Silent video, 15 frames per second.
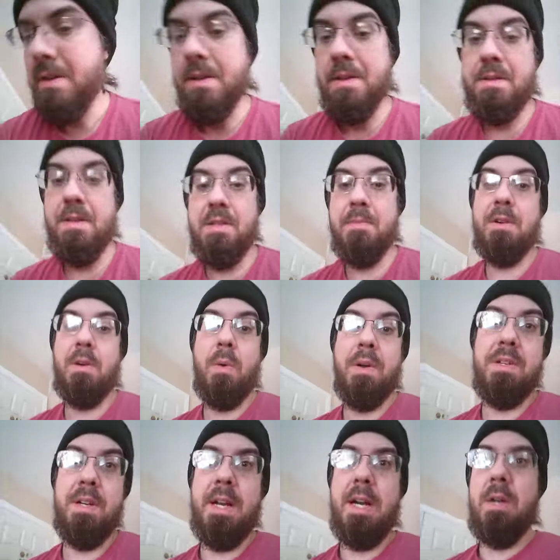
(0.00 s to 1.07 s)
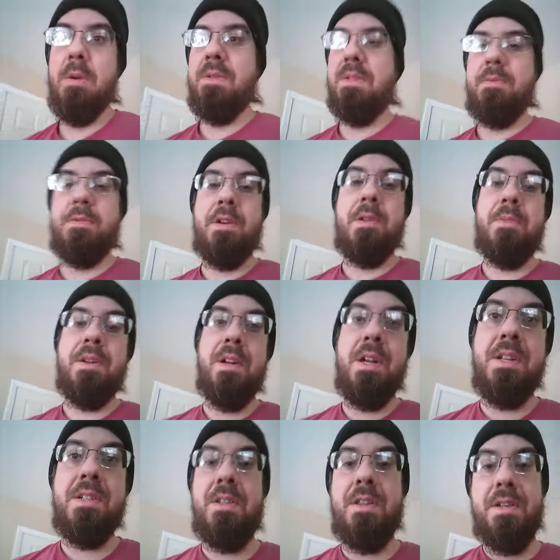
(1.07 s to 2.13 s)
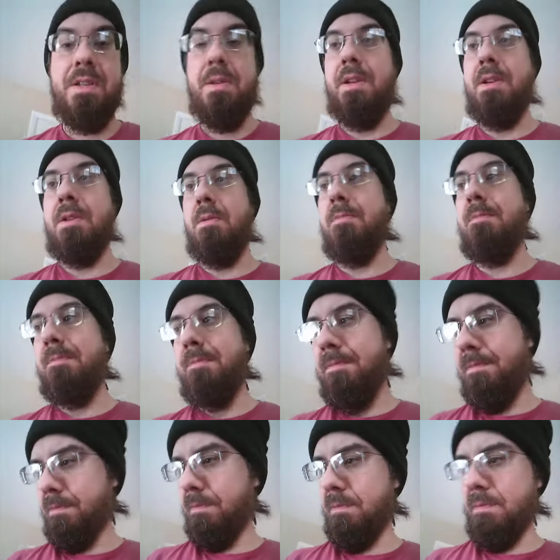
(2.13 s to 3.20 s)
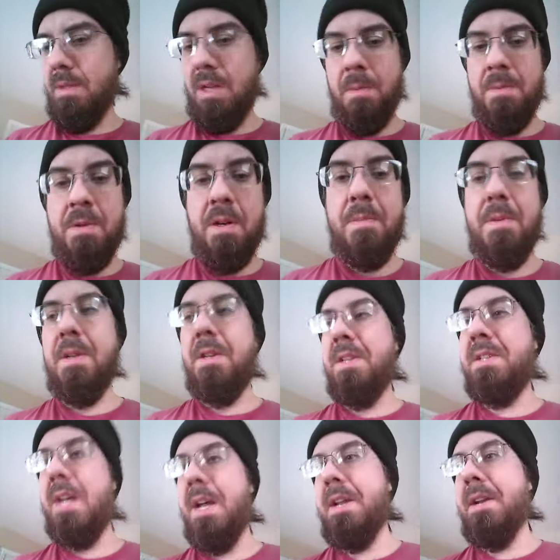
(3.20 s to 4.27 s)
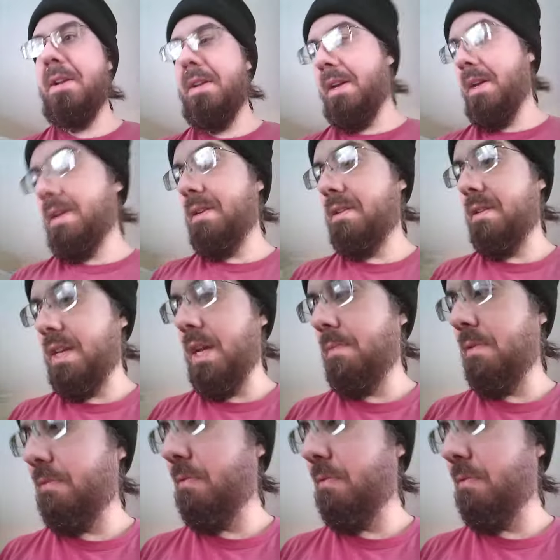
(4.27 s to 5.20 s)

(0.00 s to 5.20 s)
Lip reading: And since I'm in a rented house, I'm trying to be nice to, I'm trying to be a good tenant and keep the